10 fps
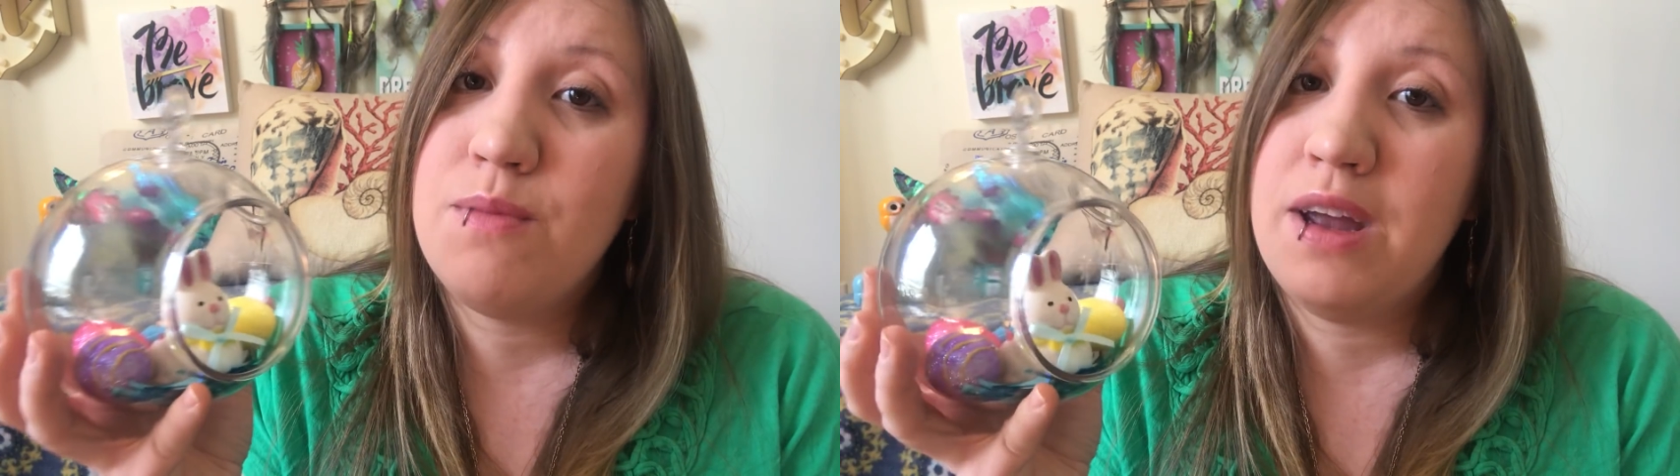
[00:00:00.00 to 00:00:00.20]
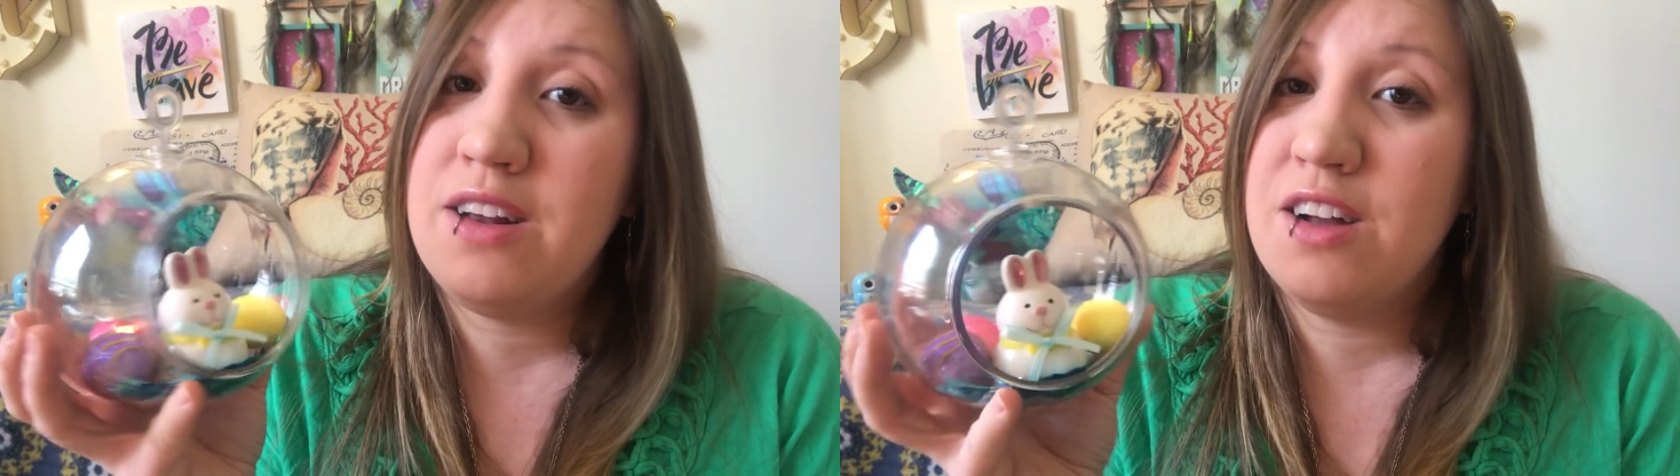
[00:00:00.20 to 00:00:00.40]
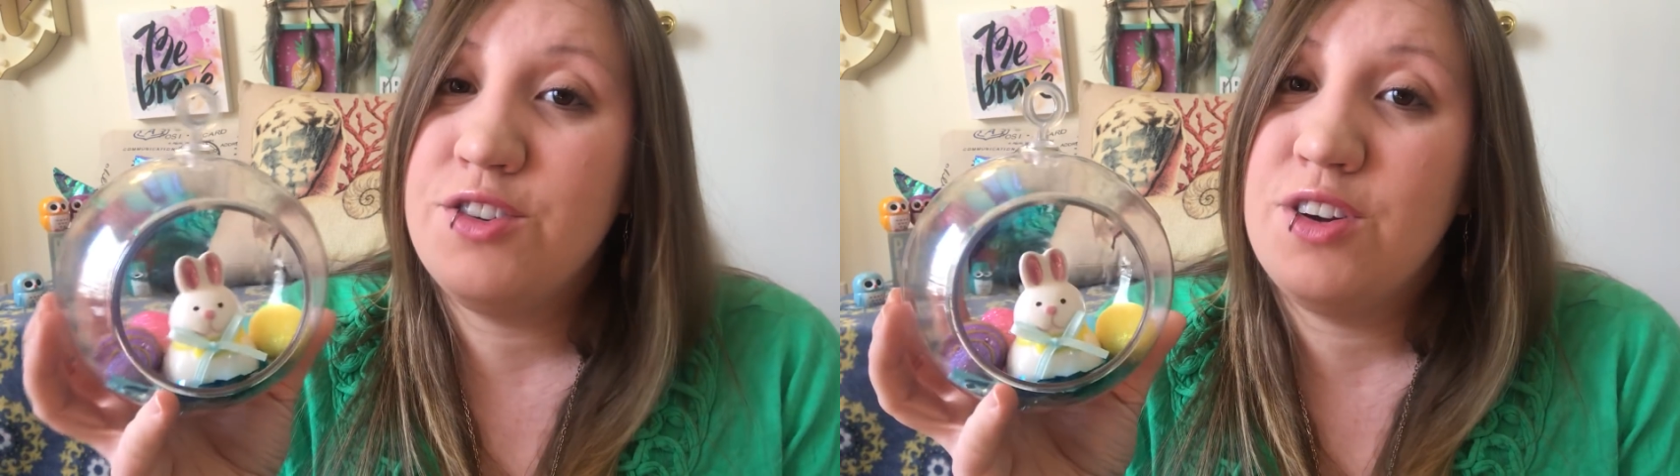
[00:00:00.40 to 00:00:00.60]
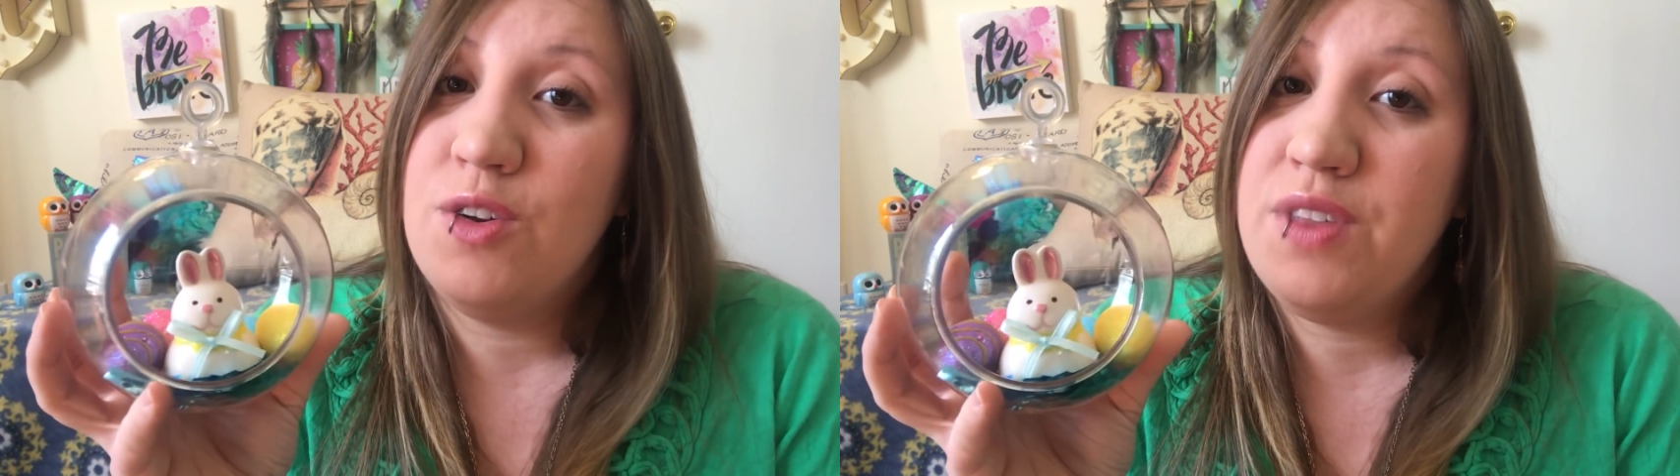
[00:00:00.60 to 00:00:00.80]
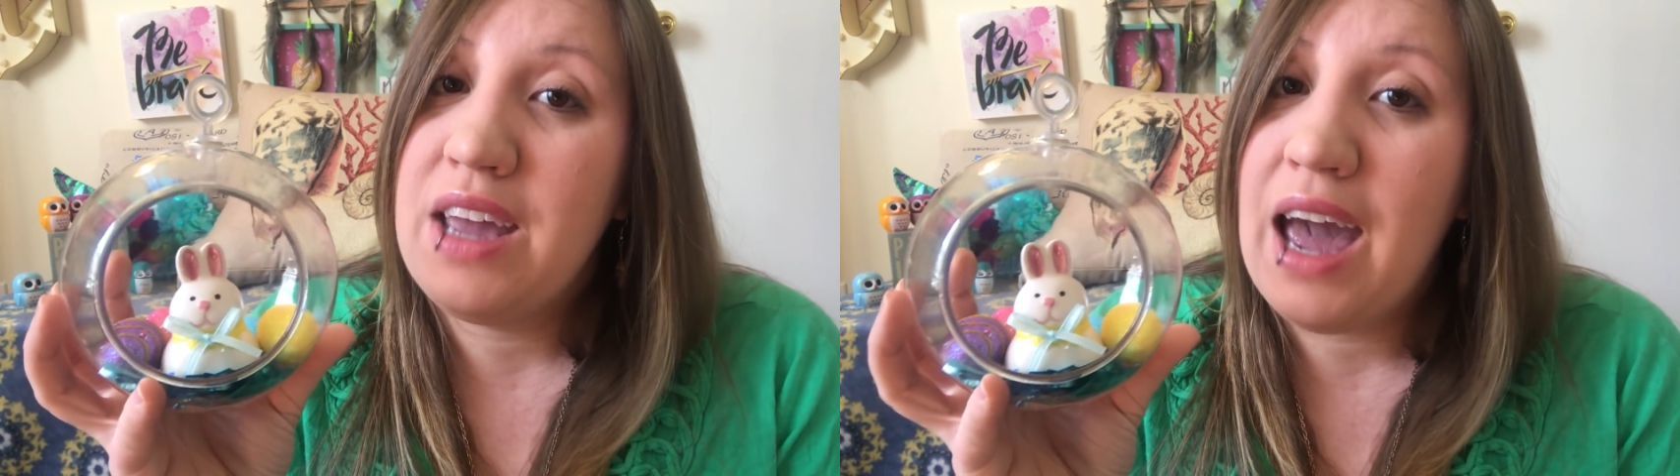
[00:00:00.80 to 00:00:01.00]
and my Dollar Tree
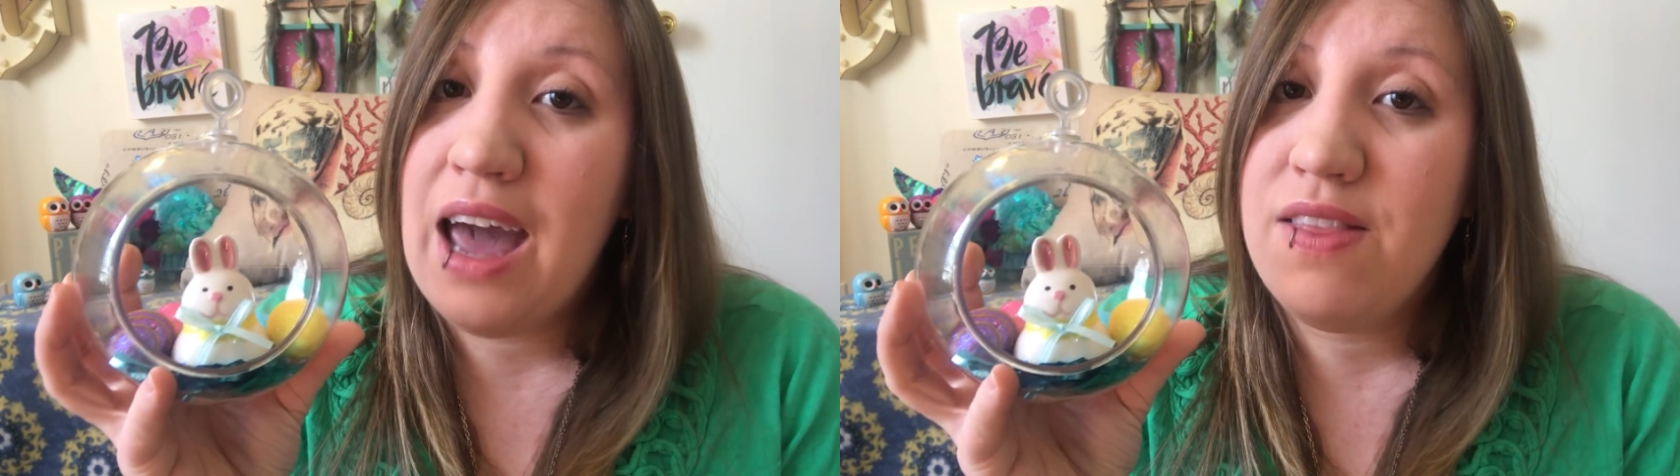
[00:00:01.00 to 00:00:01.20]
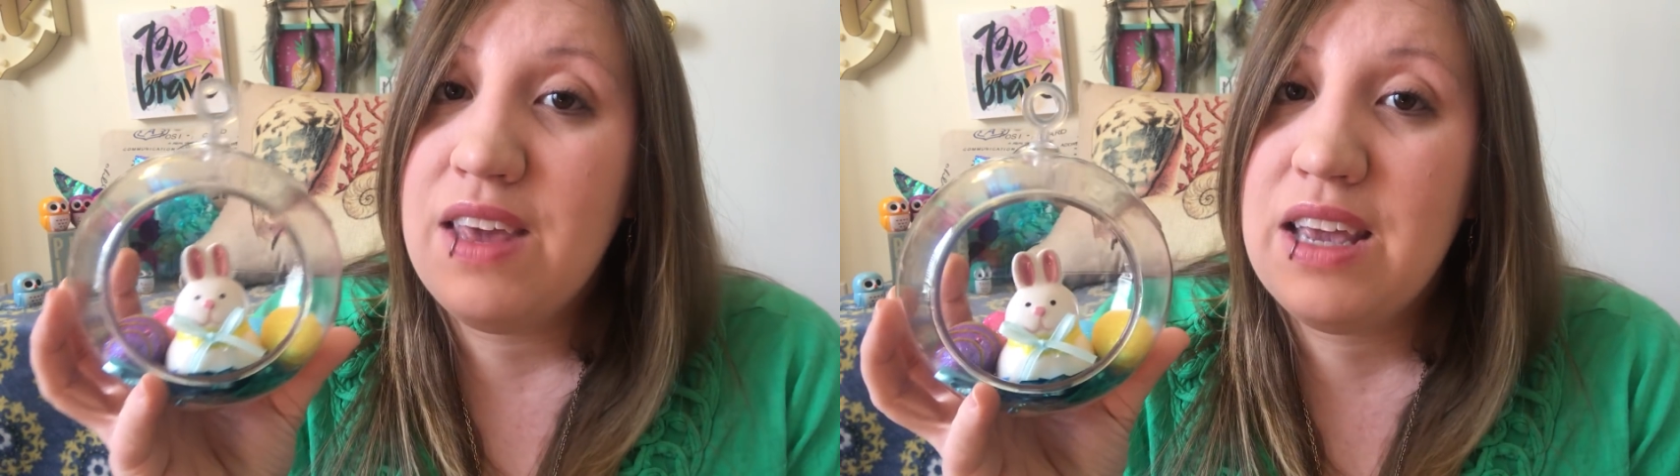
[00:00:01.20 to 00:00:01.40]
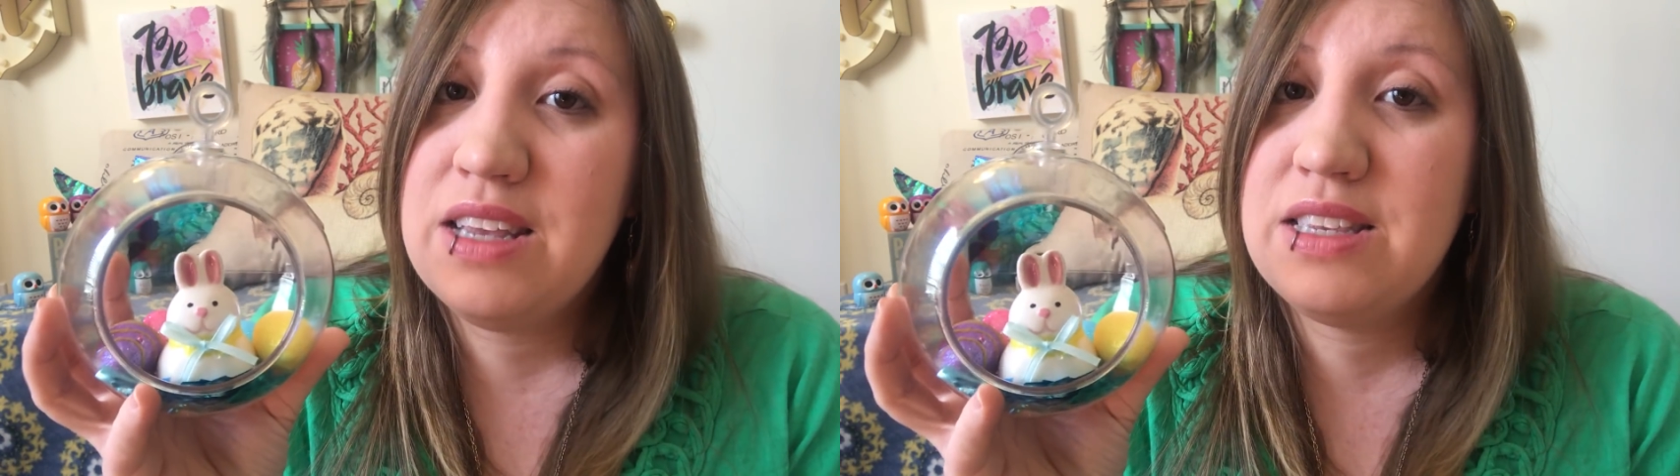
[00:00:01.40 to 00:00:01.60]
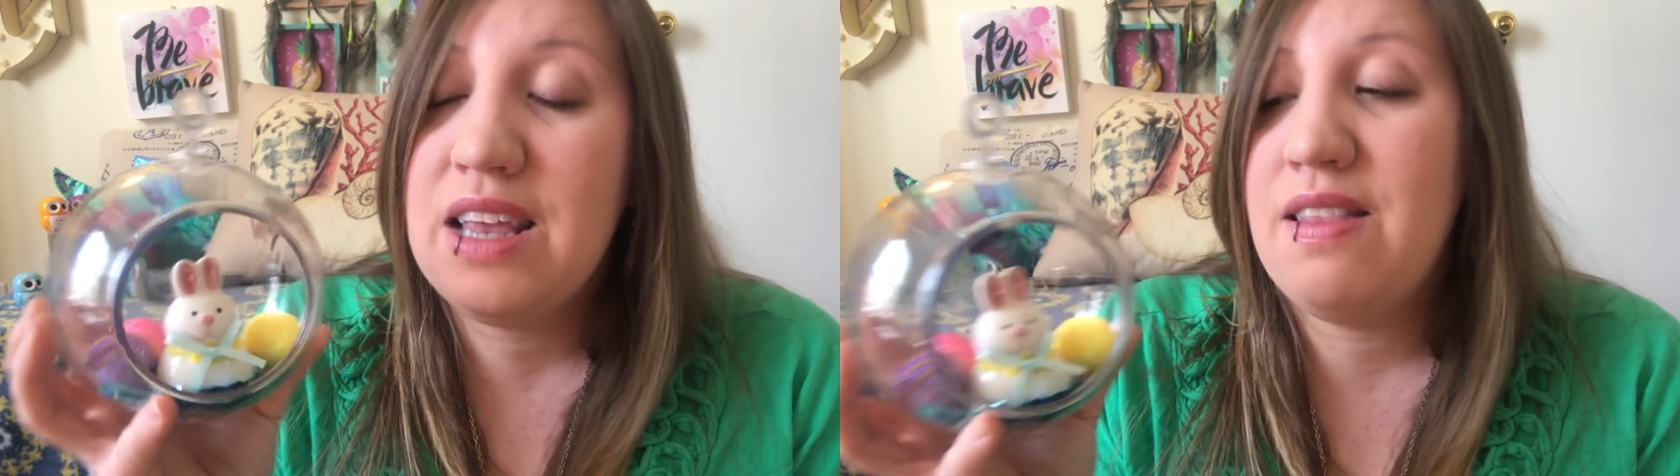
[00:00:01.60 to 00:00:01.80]
only had these,